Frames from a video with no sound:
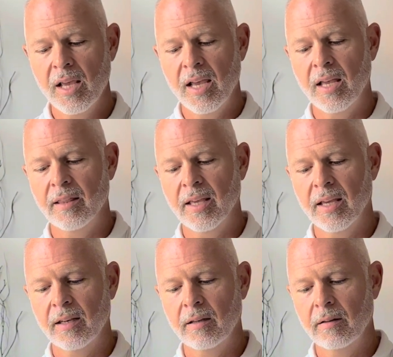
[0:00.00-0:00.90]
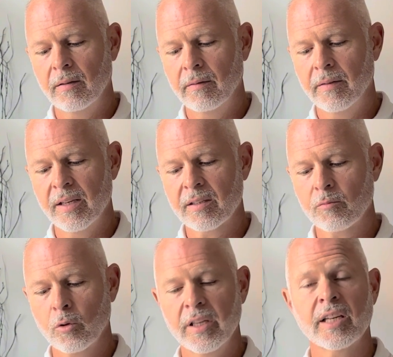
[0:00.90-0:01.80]
And then this
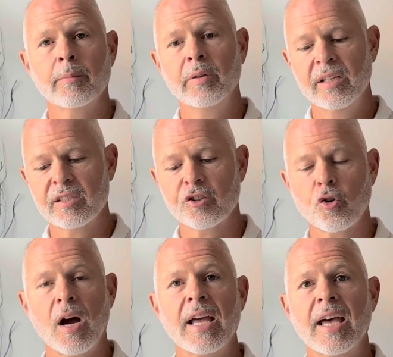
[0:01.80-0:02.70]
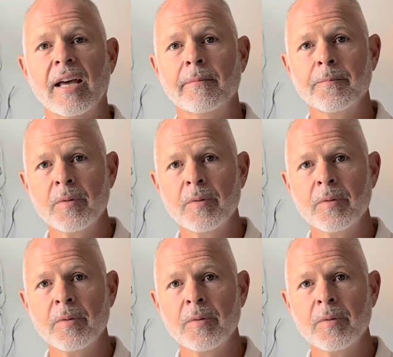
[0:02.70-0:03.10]
really completes a triad.